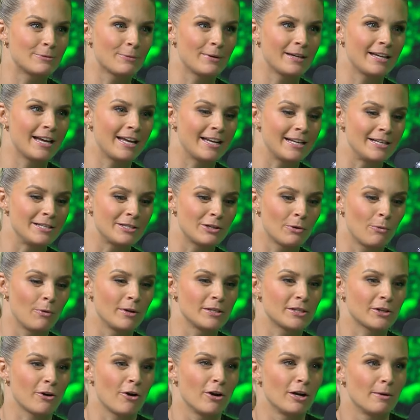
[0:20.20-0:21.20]
as we get into
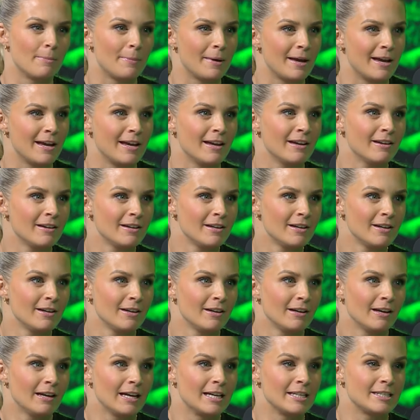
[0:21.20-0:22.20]
what's going to be
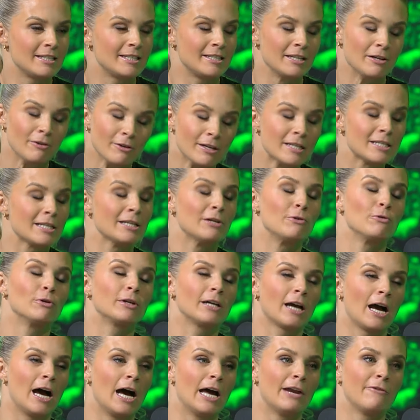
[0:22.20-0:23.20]
a seriously good
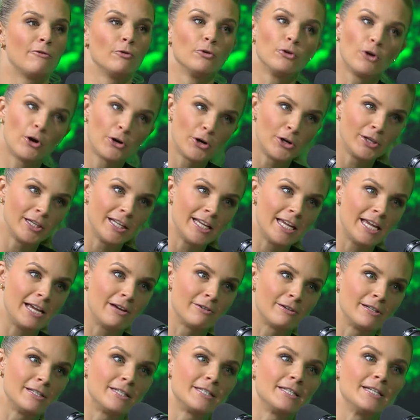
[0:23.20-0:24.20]
carnival, not only
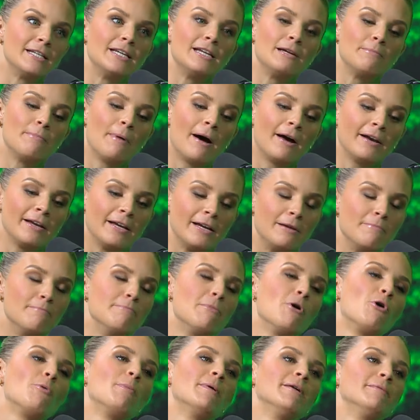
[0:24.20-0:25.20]
here in Sydney, but in
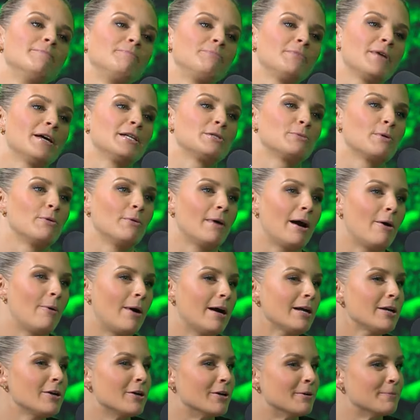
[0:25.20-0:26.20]
Melbourne as well. How
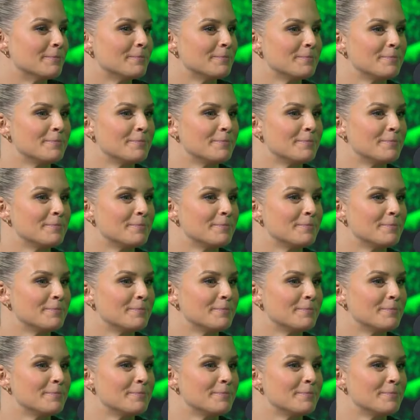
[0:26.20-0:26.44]
are you?